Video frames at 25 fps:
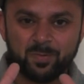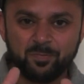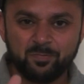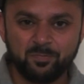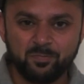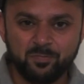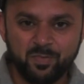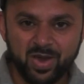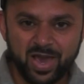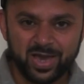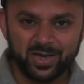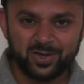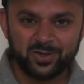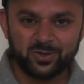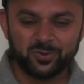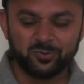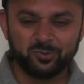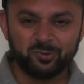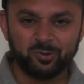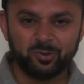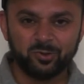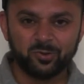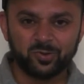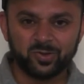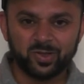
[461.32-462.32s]
make you
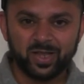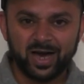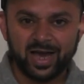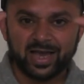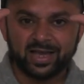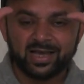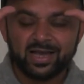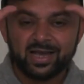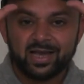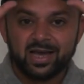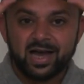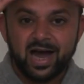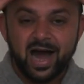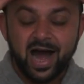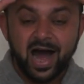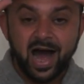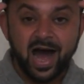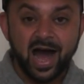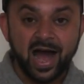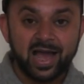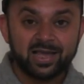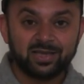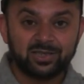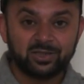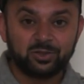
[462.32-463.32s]
look like.
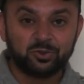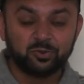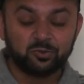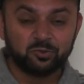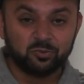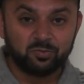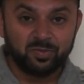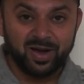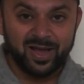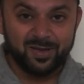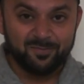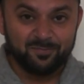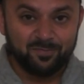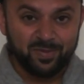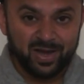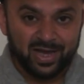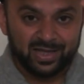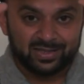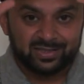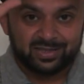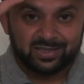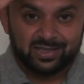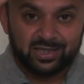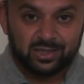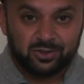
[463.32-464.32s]
I do my
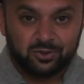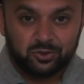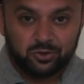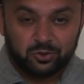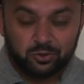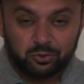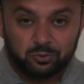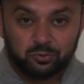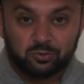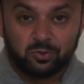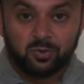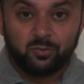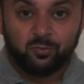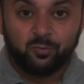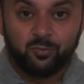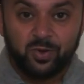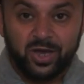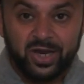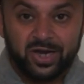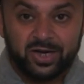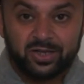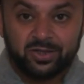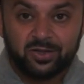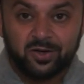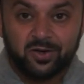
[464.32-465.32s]
best to
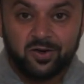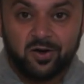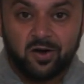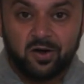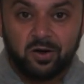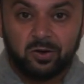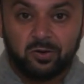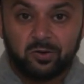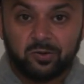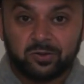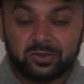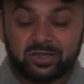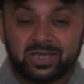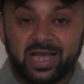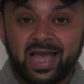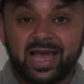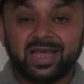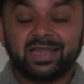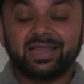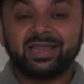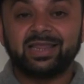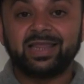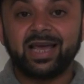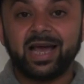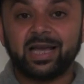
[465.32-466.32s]
wear the goggles
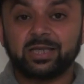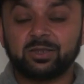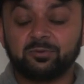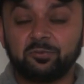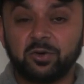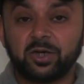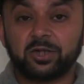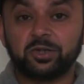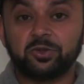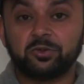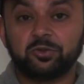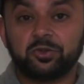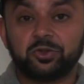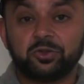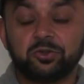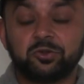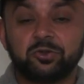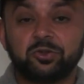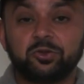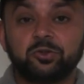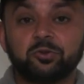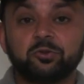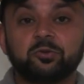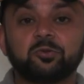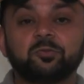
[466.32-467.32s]
and that's what you
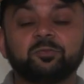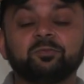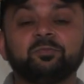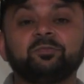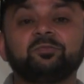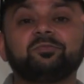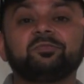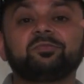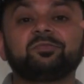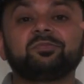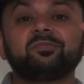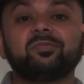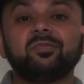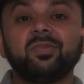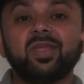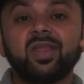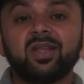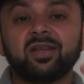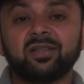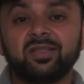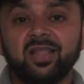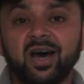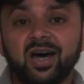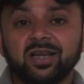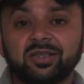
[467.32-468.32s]
should do
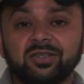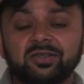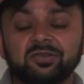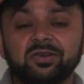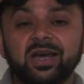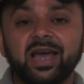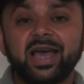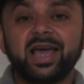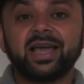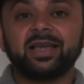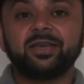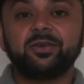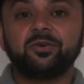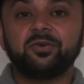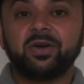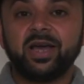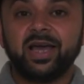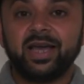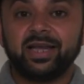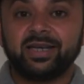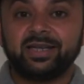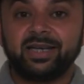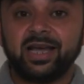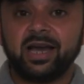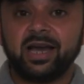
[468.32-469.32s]
not to hang your head